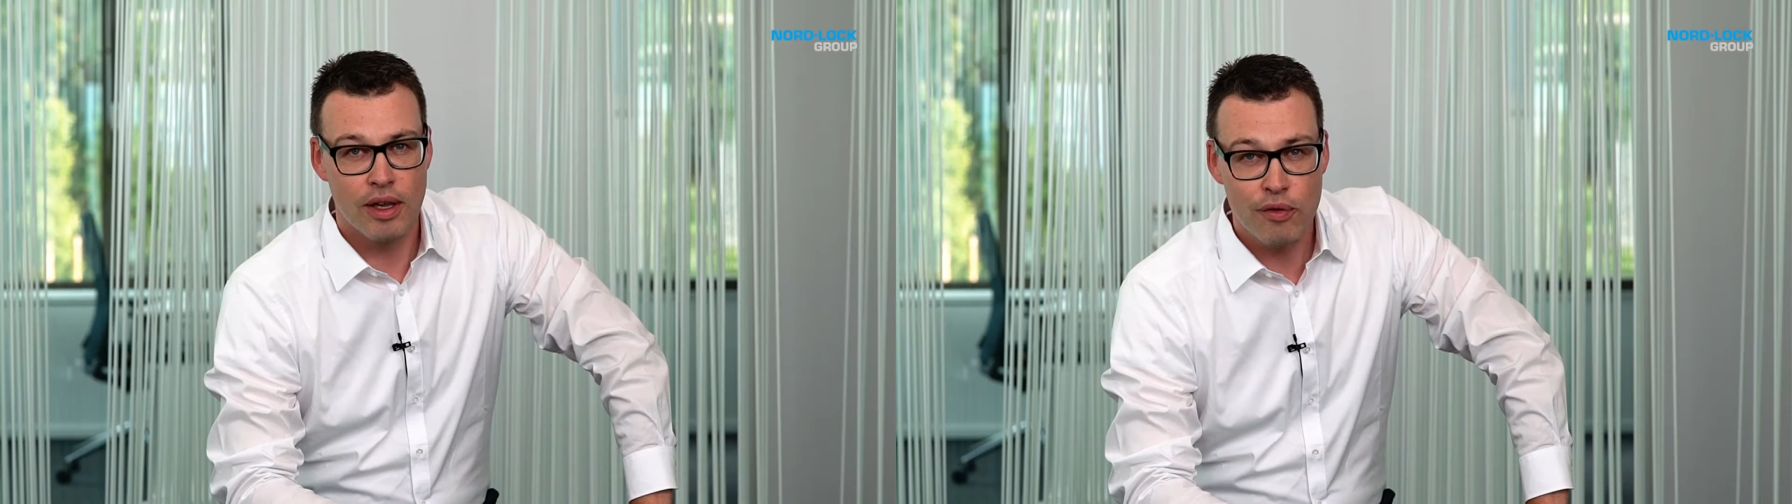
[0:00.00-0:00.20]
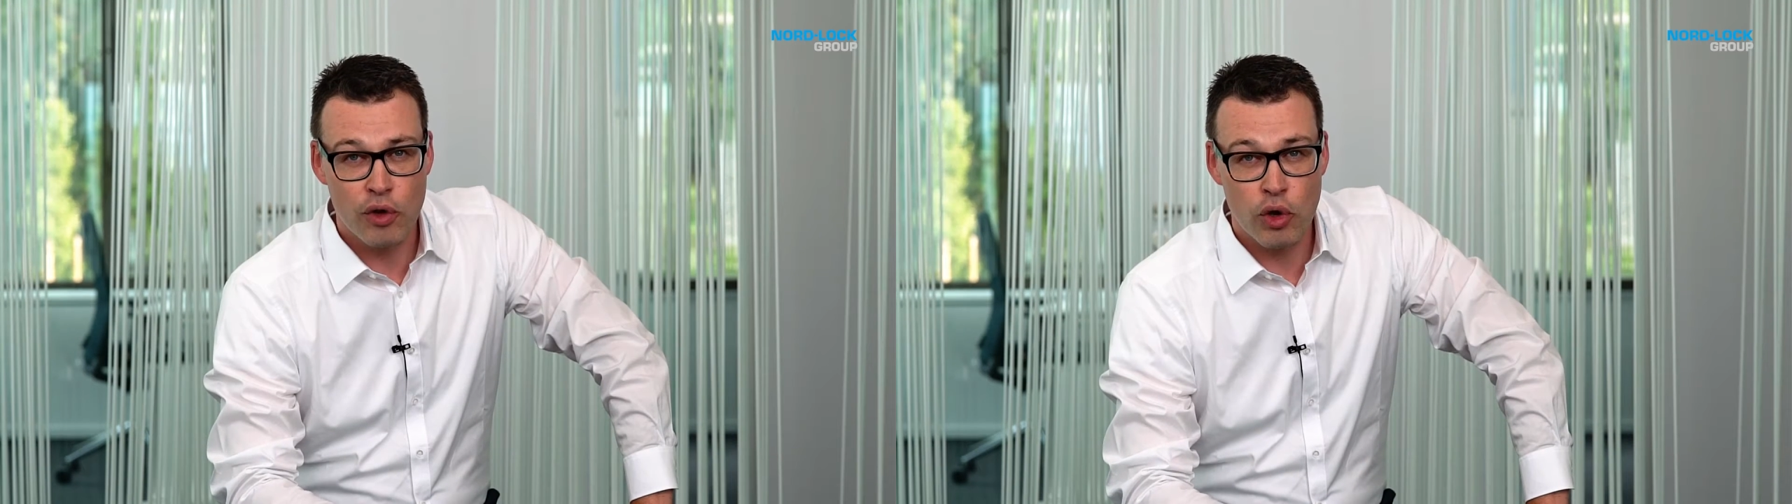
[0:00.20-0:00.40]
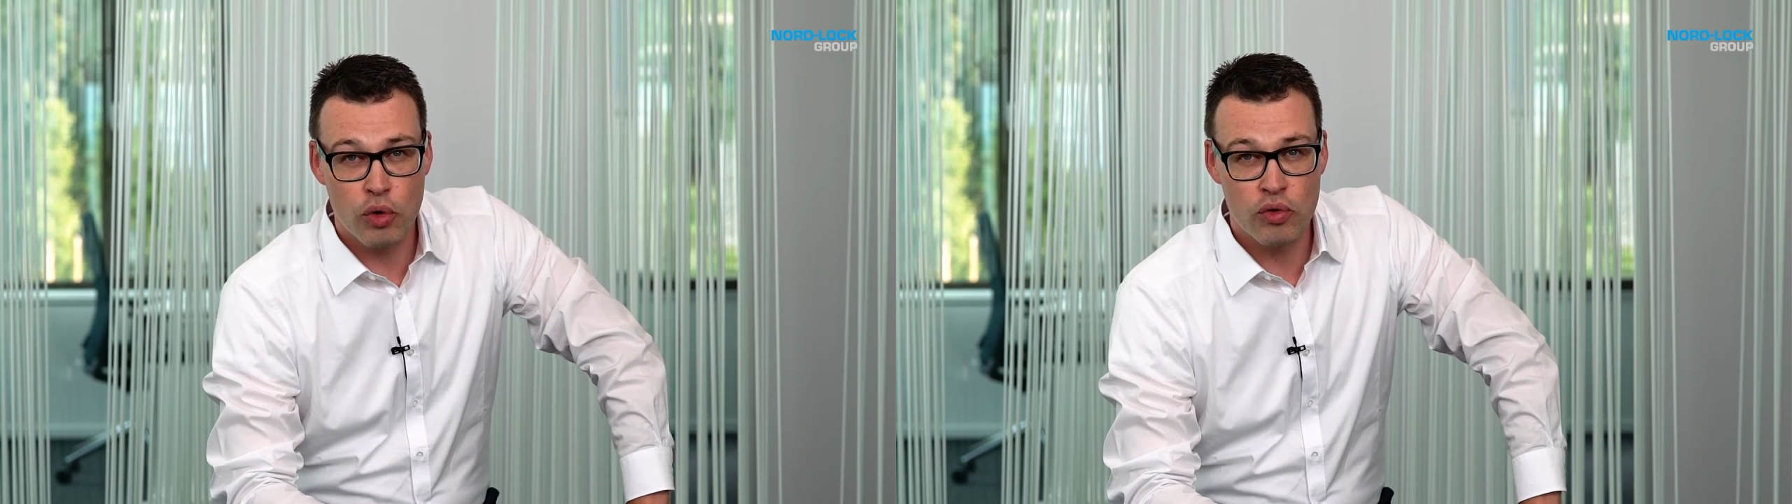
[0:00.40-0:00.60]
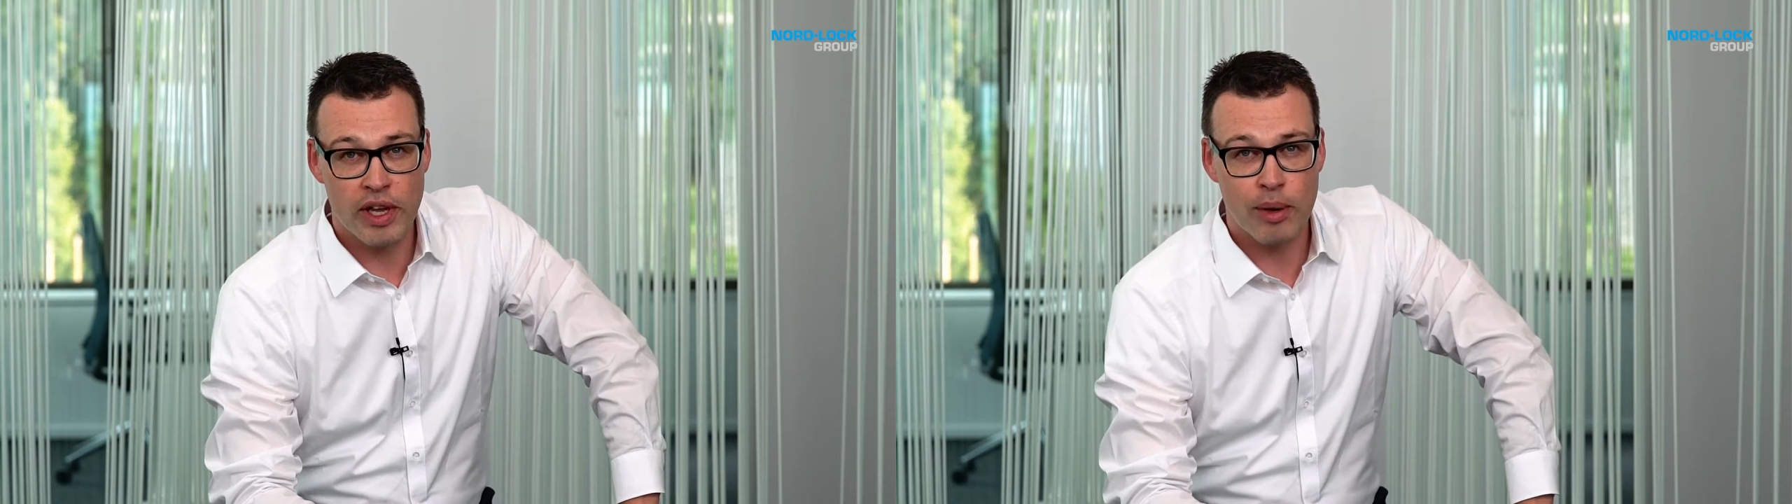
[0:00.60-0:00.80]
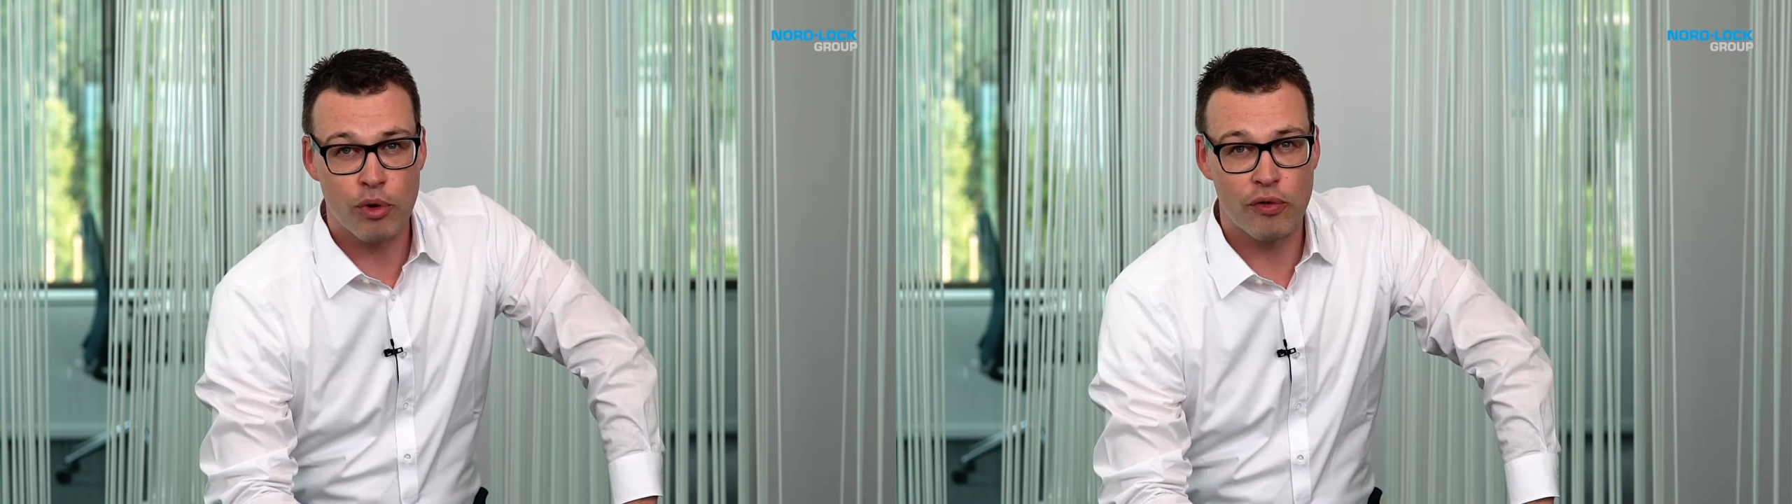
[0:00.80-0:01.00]
If you're
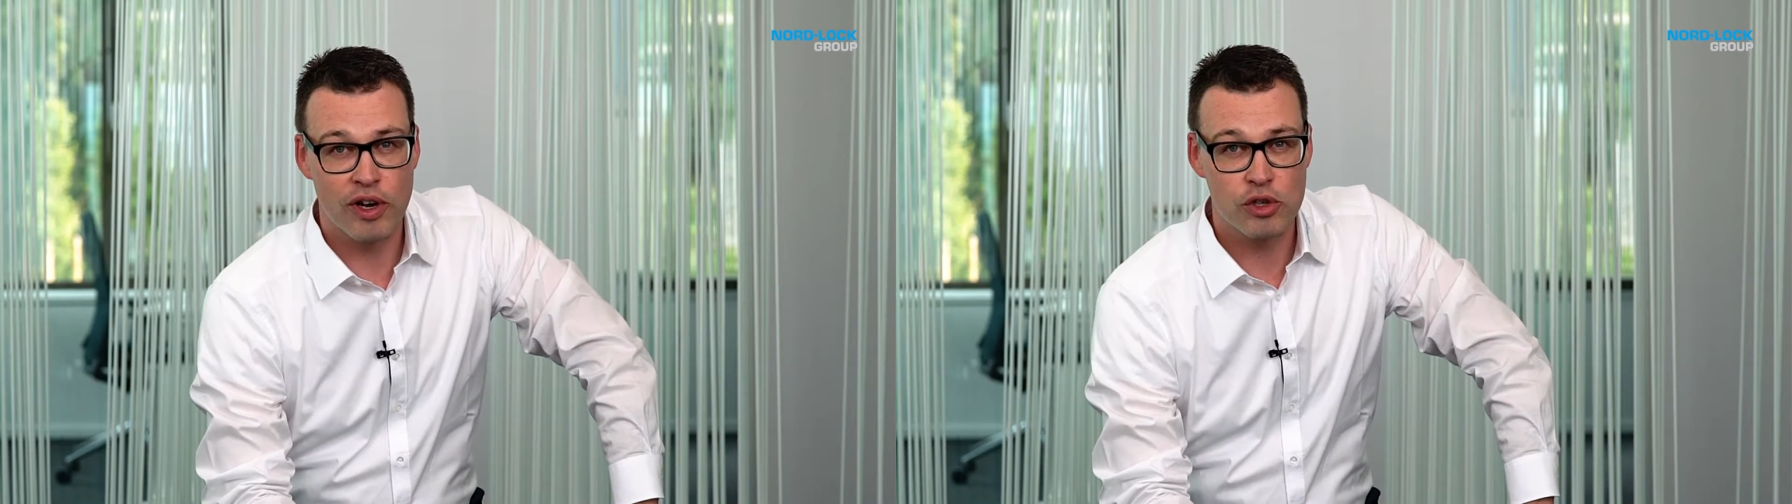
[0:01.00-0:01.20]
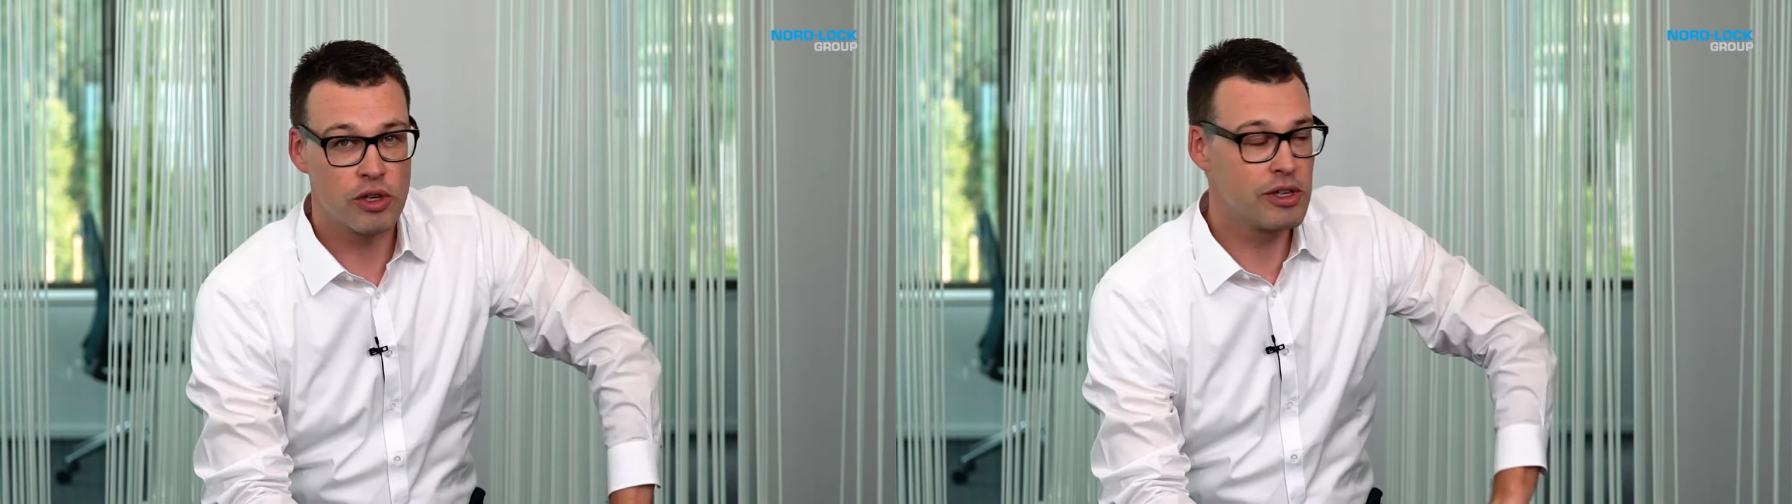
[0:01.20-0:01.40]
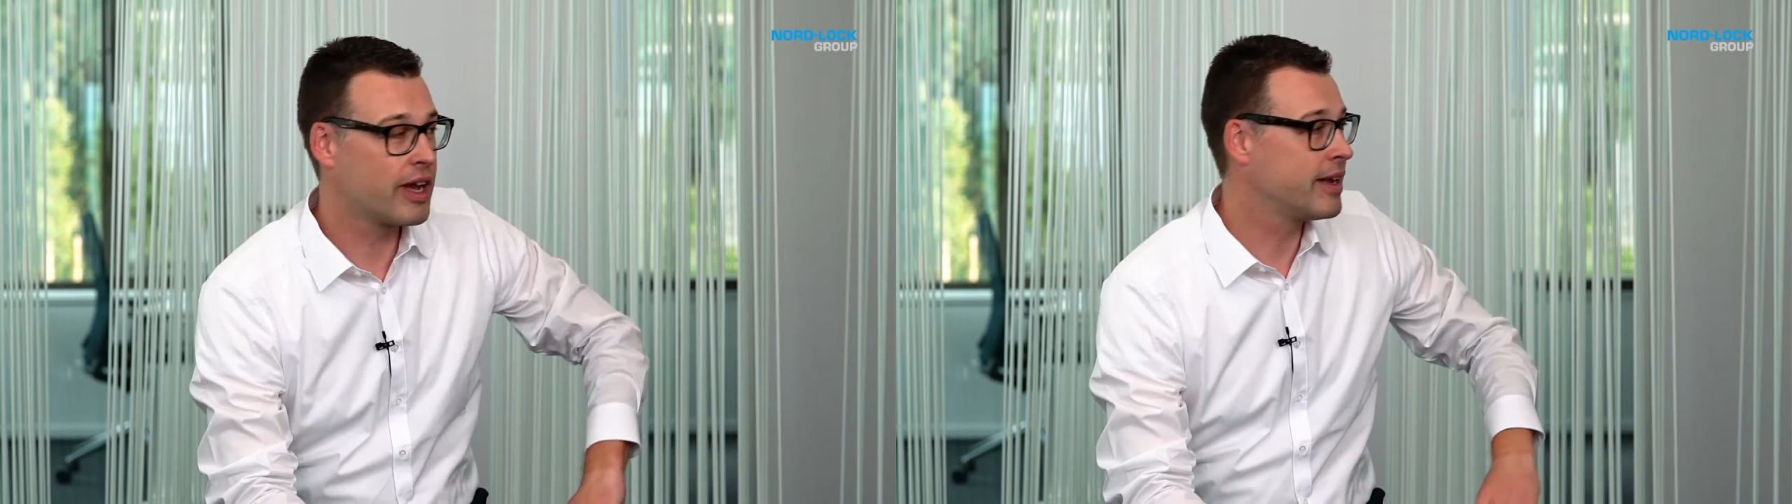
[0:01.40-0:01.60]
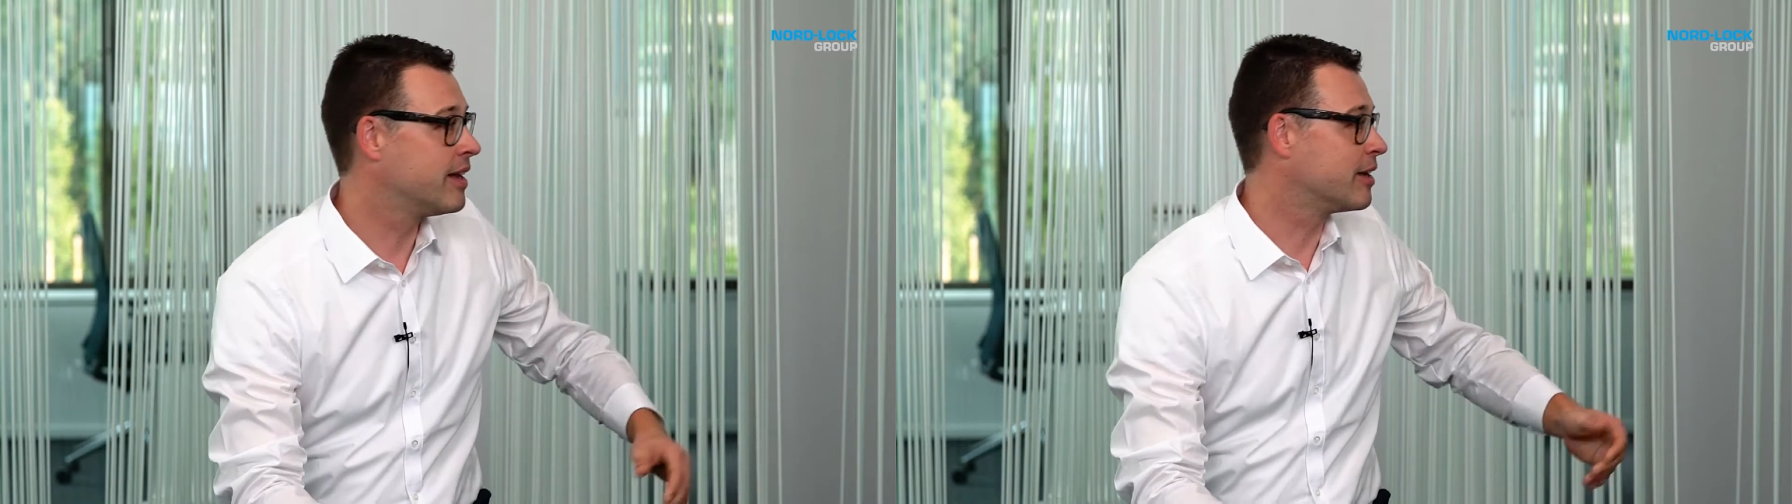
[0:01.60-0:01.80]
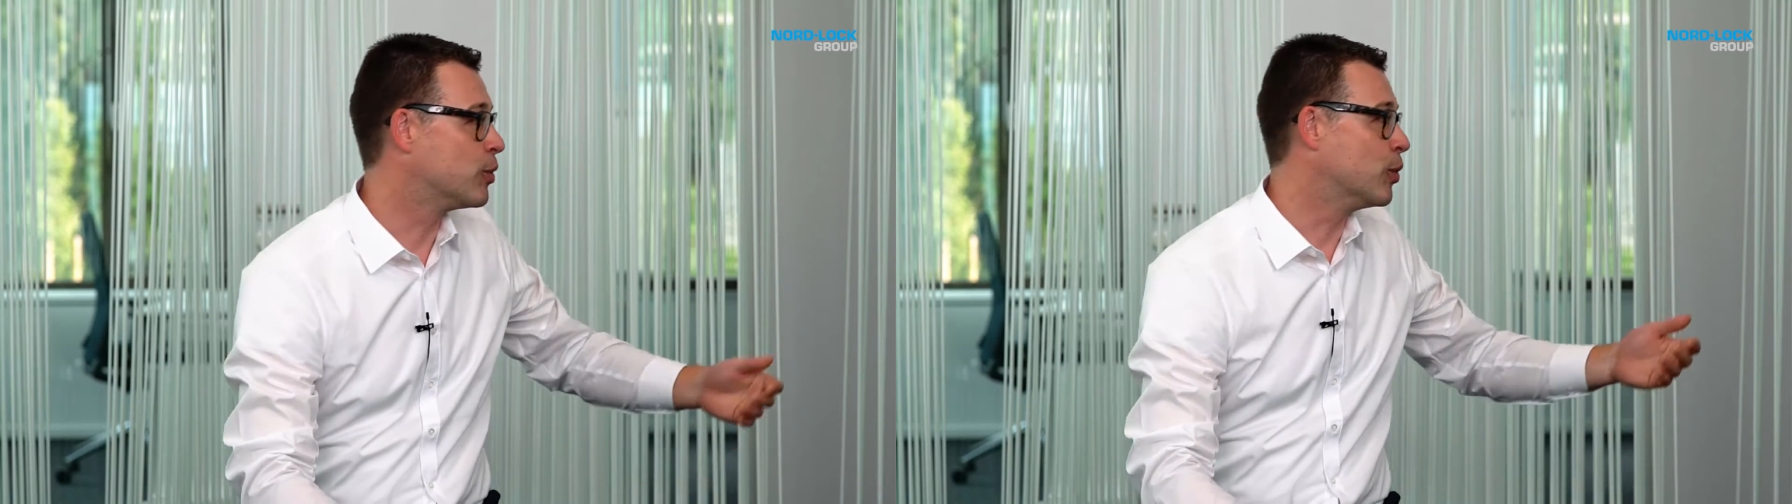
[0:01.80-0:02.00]
using a professional
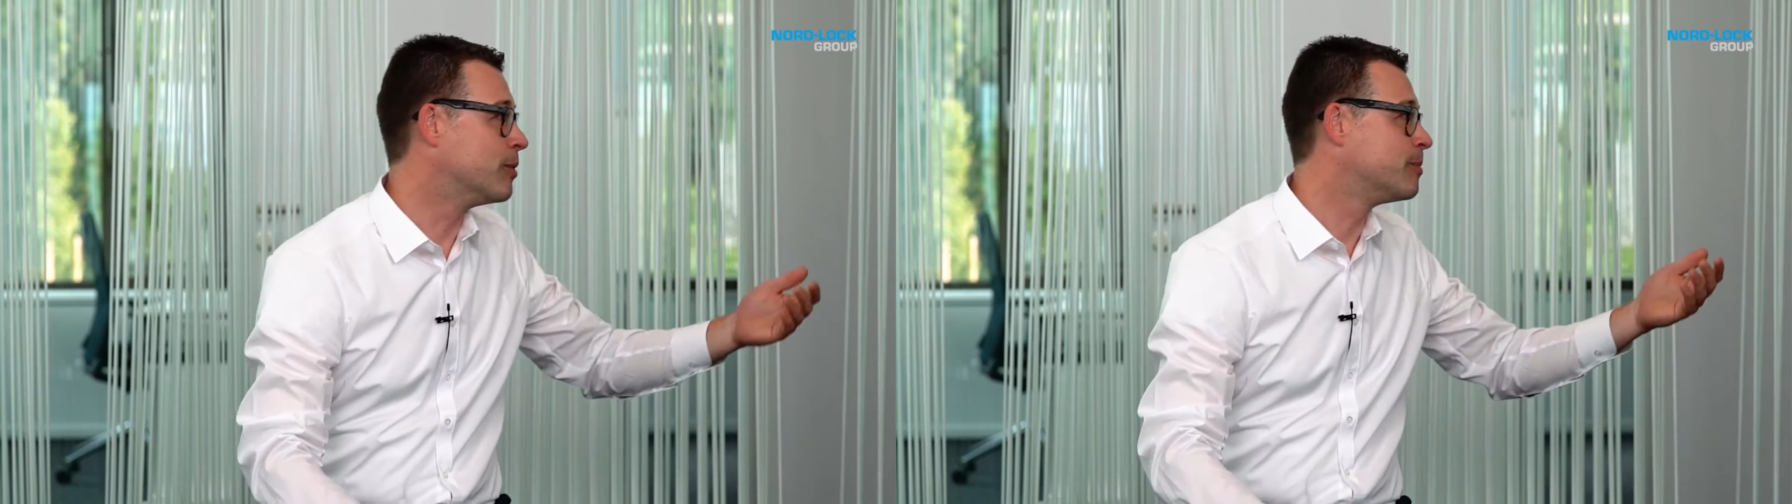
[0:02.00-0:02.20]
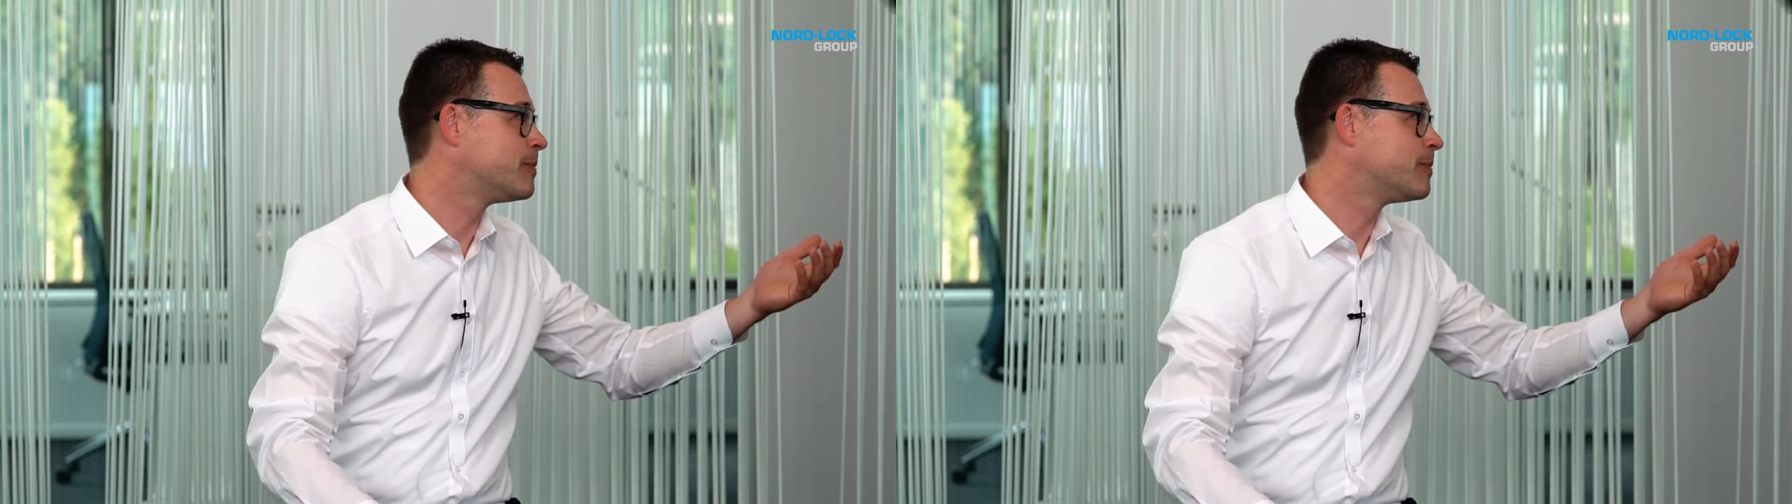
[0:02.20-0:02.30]
tightening tool,